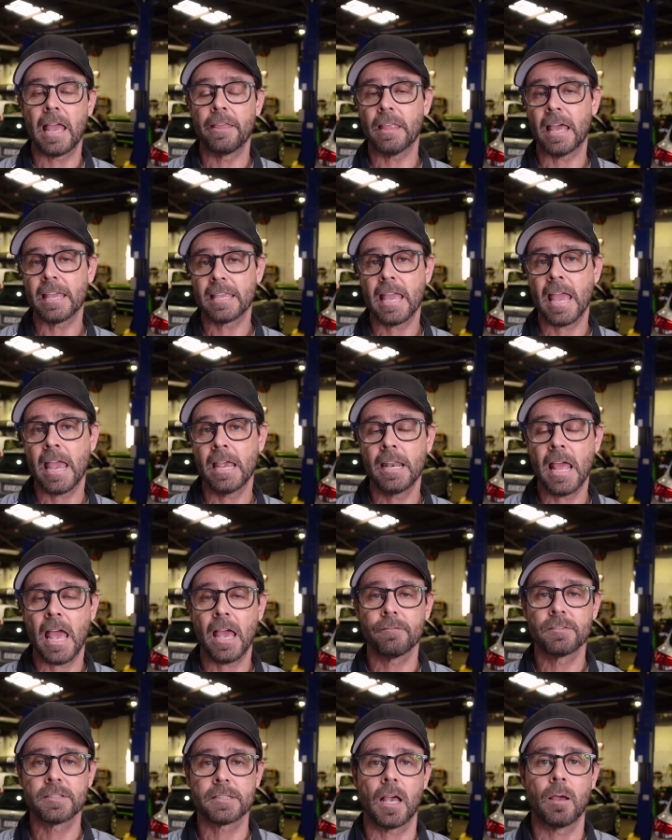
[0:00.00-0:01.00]
and they can
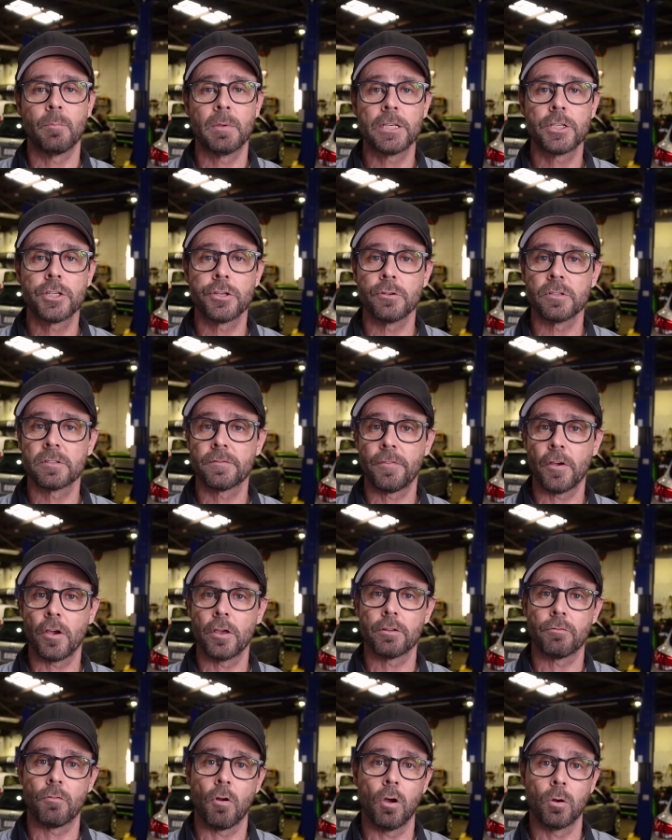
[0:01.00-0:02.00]
have some issues
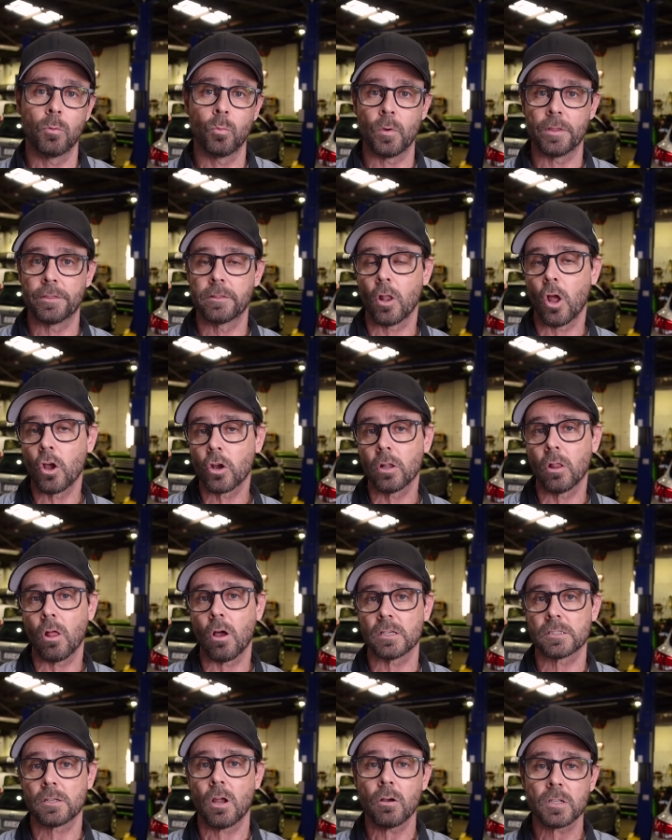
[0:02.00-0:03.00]
further on with
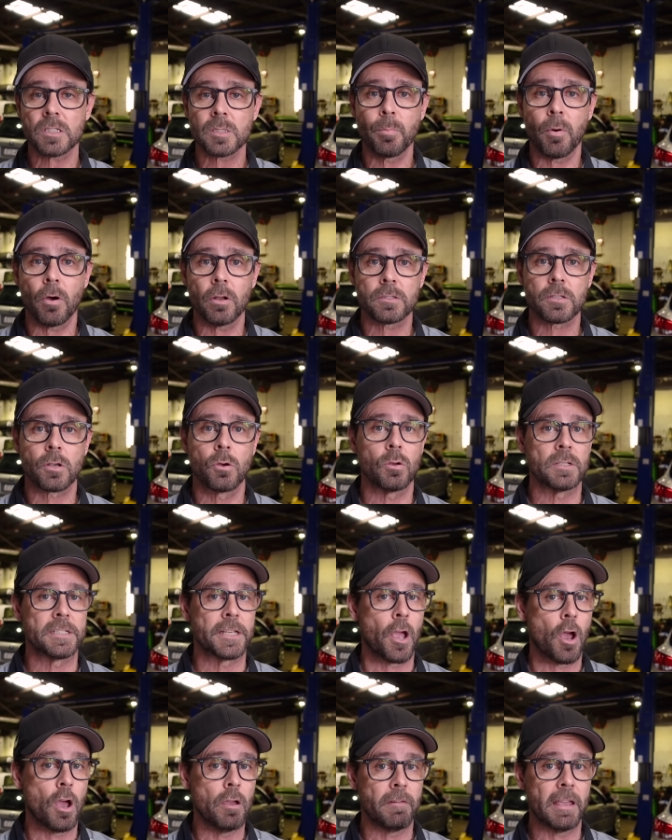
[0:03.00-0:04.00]
localized hotspots
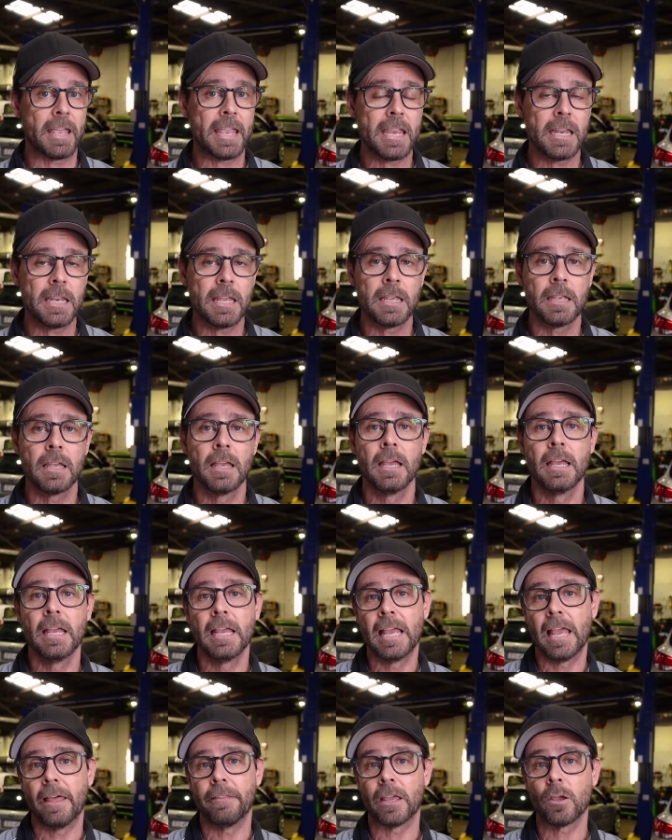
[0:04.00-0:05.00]
causing overheating,
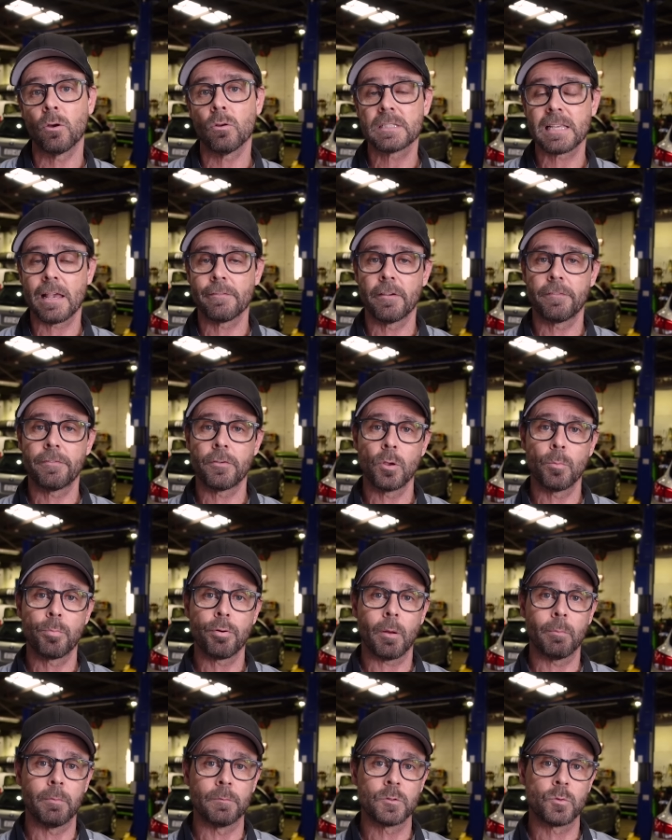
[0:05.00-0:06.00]
and they also have a few
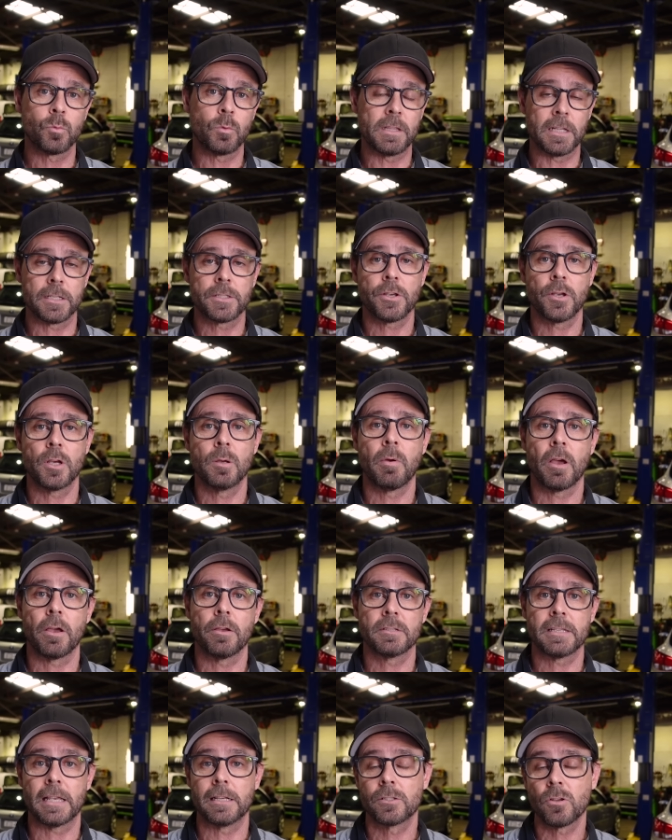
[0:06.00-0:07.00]
problems with the
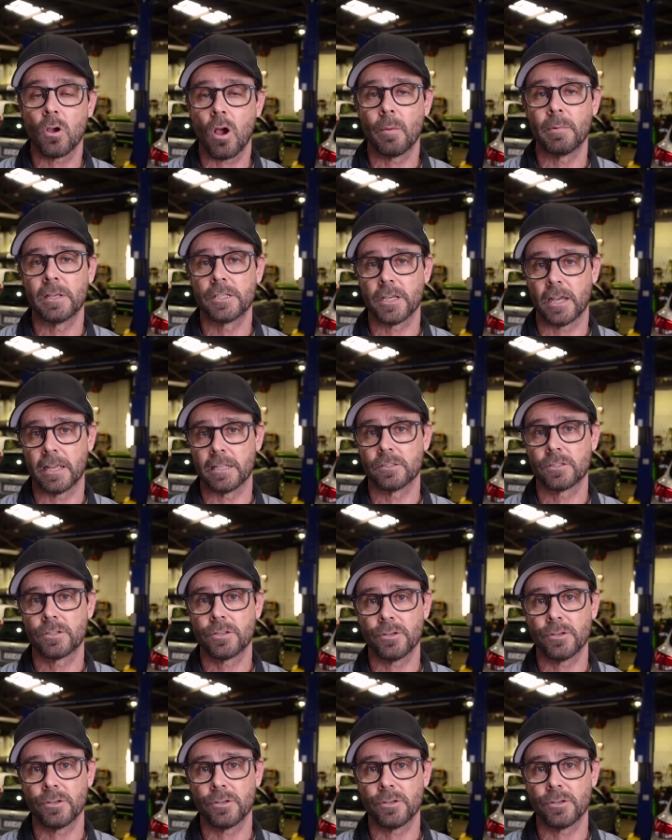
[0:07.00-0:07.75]
turbos and timing chains